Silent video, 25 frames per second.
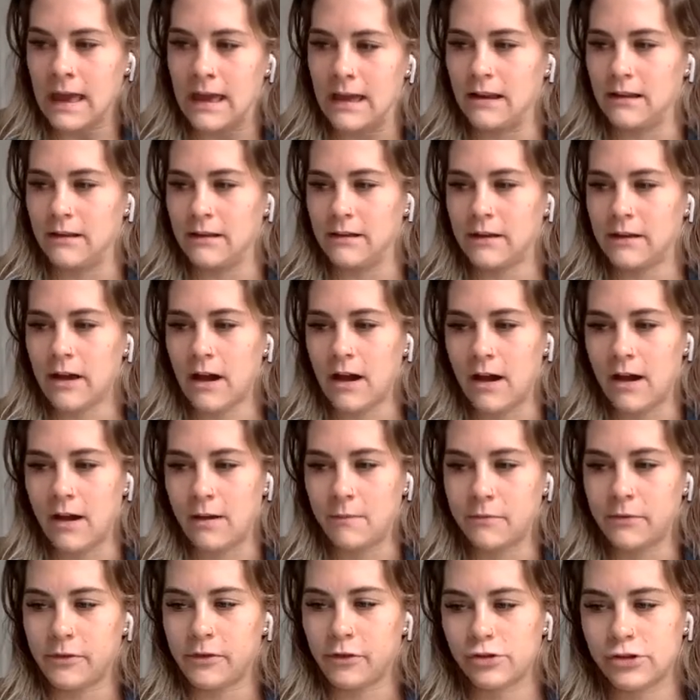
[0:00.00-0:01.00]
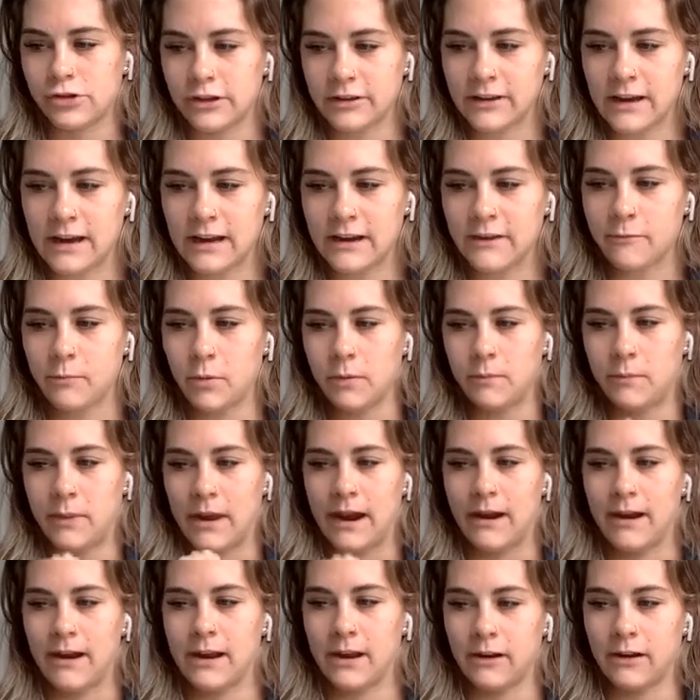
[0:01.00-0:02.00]
And so just kind of
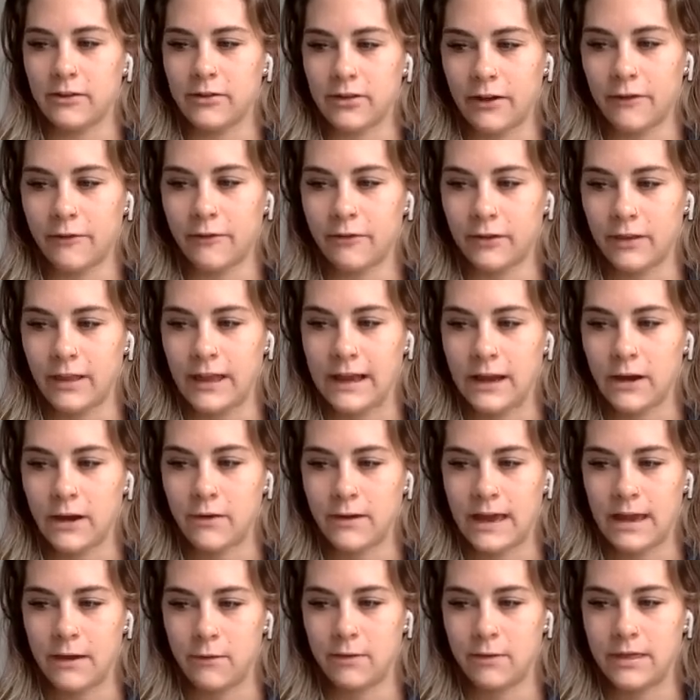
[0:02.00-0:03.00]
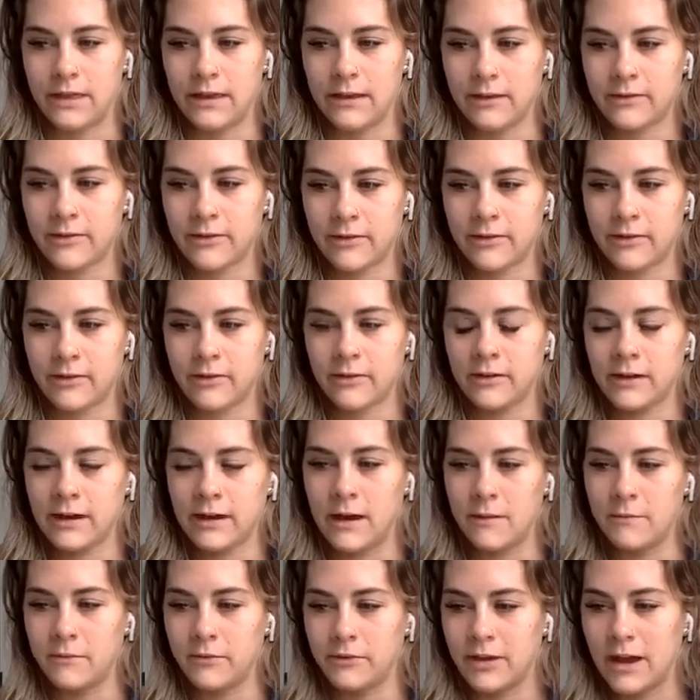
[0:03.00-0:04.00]
preparing yourself for like, okay, when this
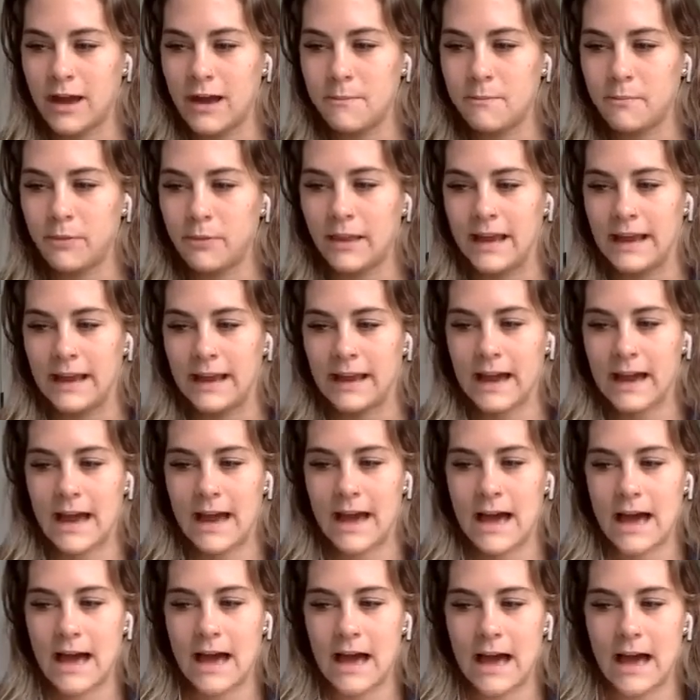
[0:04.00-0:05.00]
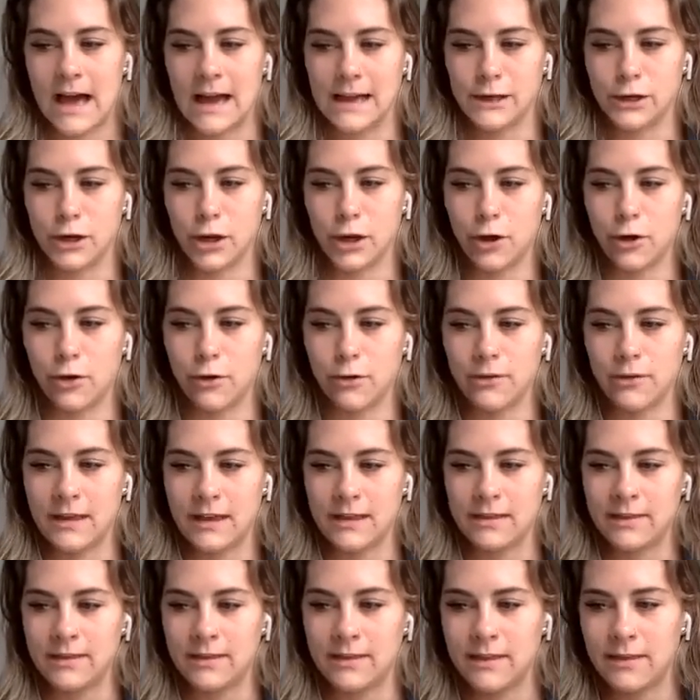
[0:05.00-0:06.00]
comes up, like I know
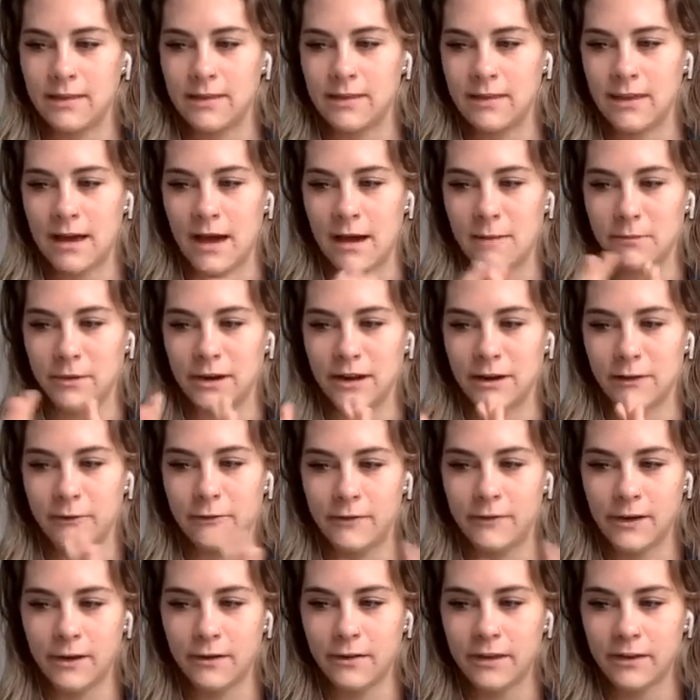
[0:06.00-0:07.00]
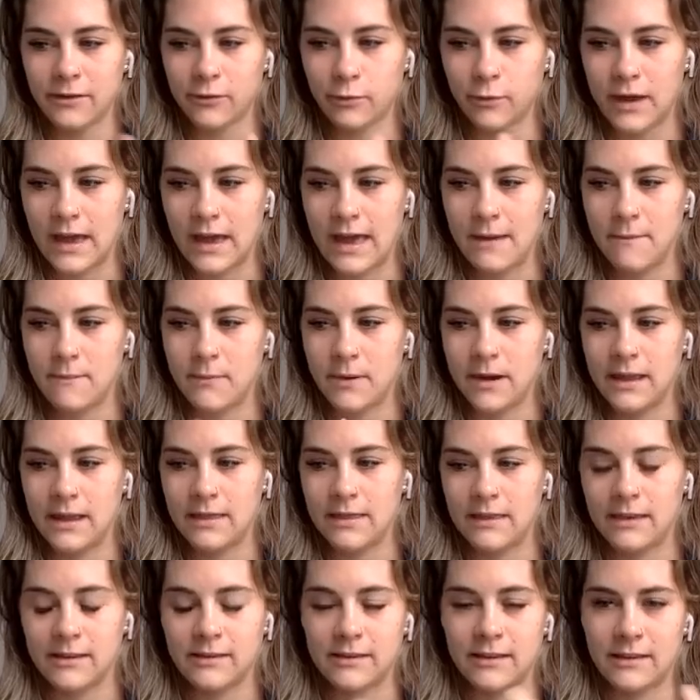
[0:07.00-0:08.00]
that I'm going to feel this way,
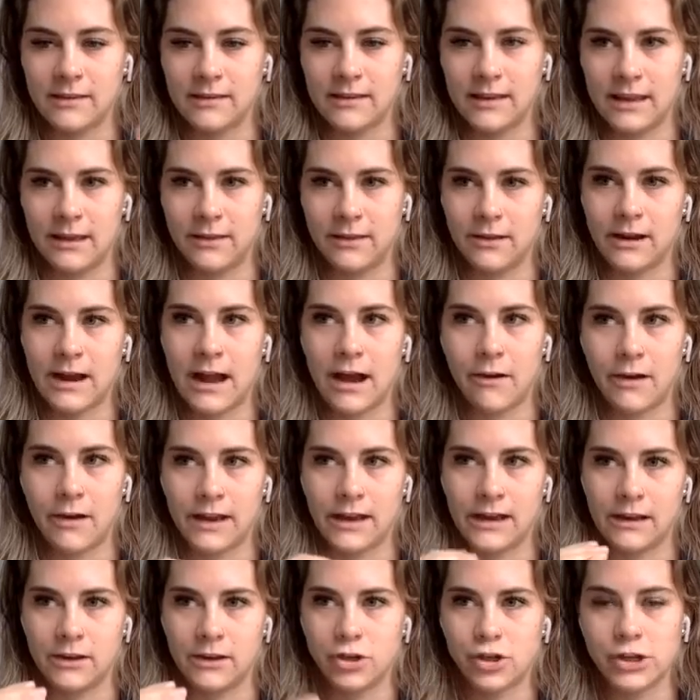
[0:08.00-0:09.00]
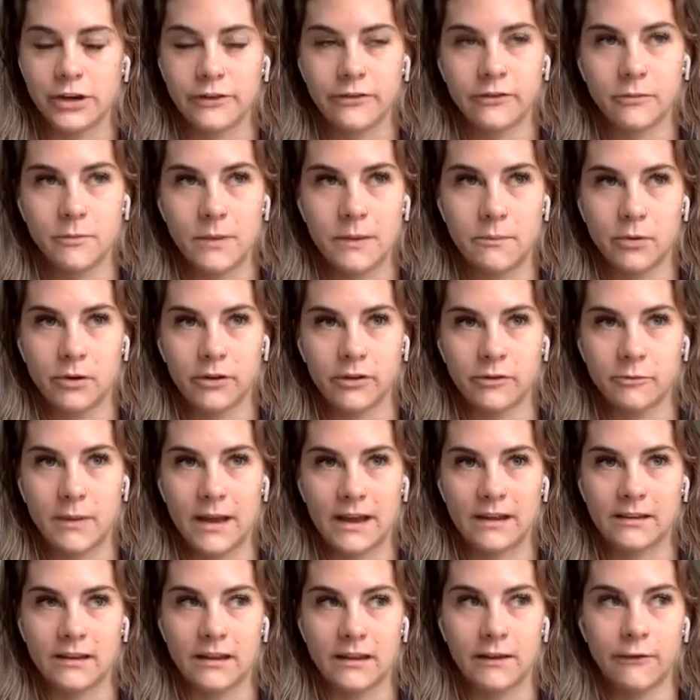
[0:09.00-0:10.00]
but this is either how I can shift my
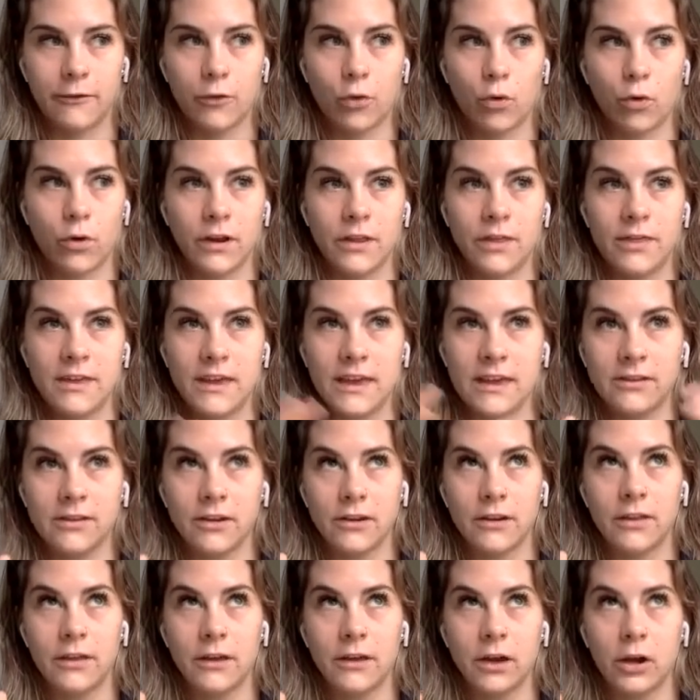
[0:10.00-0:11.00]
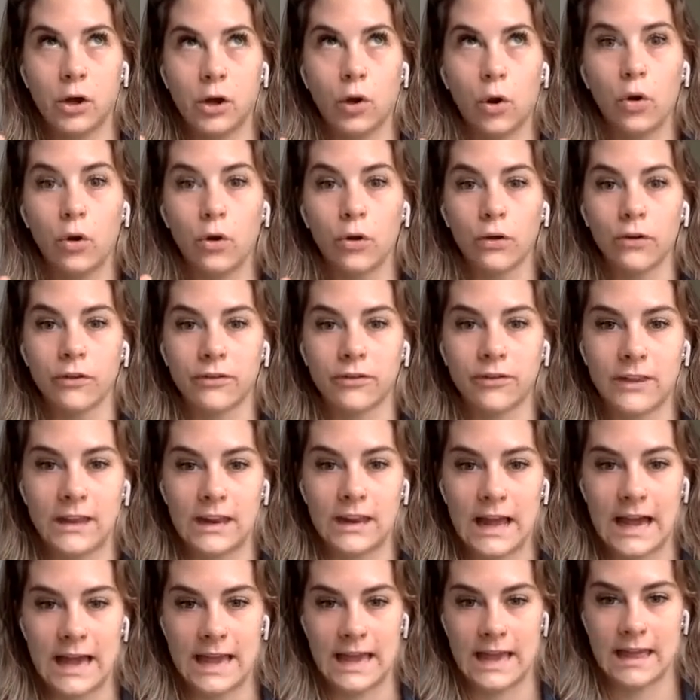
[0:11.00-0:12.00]
perspective, or these are the goals
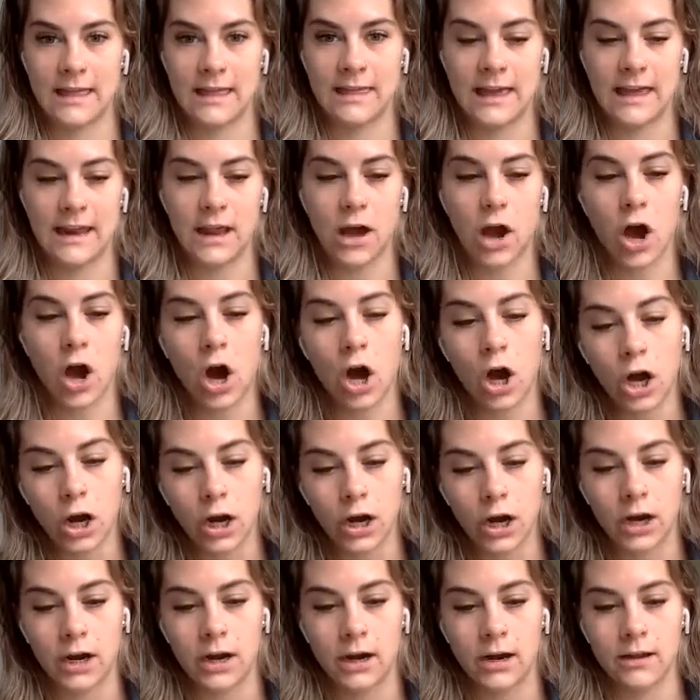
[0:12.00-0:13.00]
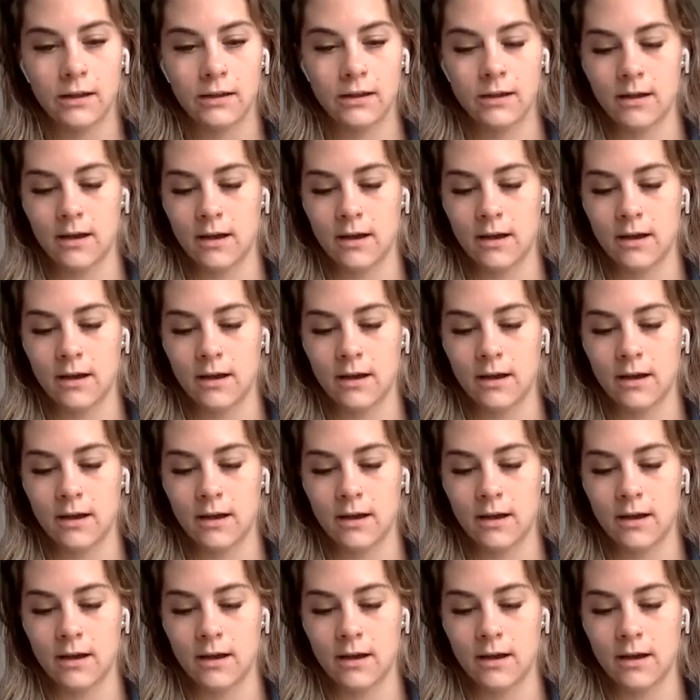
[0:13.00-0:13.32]
that are